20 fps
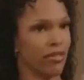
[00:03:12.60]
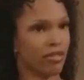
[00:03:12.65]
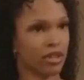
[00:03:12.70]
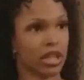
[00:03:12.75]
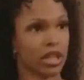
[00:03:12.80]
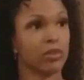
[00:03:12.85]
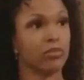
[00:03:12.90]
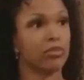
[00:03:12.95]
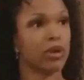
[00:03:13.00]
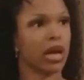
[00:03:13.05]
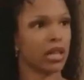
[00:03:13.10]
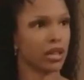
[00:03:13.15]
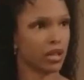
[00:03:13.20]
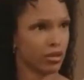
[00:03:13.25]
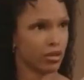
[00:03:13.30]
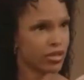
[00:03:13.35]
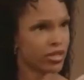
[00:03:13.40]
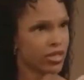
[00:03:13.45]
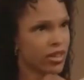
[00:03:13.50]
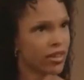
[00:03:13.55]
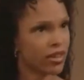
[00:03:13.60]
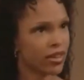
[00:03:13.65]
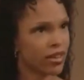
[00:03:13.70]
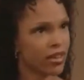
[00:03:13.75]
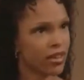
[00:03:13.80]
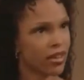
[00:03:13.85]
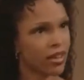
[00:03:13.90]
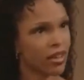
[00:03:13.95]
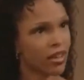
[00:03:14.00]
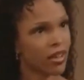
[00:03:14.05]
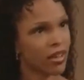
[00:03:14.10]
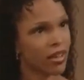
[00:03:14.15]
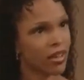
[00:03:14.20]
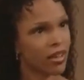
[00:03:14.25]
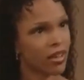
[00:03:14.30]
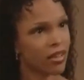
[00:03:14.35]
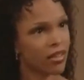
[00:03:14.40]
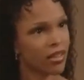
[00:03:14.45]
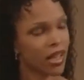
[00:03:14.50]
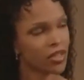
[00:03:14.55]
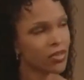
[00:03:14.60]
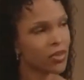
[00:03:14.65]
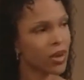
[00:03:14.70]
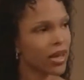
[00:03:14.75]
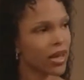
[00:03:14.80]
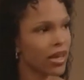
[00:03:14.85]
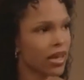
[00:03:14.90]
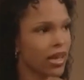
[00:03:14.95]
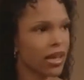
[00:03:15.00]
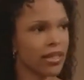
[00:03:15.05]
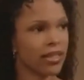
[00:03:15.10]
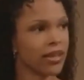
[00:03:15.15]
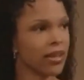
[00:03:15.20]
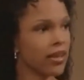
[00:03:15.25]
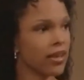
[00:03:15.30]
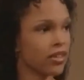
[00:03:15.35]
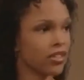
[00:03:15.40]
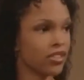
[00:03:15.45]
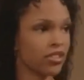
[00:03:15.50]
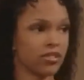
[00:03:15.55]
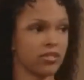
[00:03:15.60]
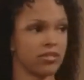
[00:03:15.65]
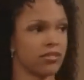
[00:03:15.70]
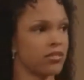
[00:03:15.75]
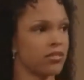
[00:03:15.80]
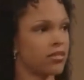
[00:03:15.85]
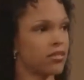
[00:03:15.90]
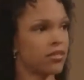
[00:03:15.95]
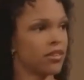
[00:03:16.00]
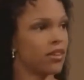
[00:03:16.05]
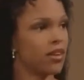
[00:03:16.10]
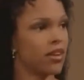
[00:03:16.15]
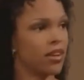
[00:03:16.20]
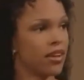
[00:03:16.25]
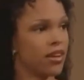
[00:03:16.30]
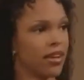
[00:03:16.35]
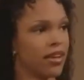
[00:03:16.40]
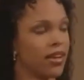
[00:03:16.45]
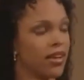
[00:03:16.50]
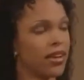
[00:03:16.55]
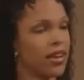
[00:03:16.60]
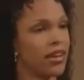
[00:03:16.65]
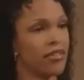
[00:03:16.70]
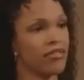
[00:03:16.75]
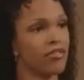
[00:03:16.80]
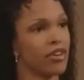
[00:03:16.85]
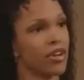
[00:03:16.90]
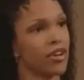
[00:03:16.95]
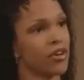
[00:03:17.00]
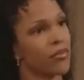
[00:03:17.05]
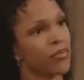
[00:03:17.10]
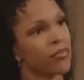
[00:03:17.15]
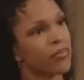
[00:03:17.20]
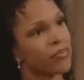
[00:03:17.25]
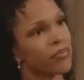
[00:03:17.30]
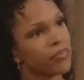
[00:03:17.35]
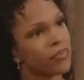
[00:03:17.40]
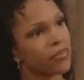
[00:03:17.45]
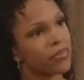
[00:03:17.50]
would definitely break loose. That's why Ethan can just, he can never know.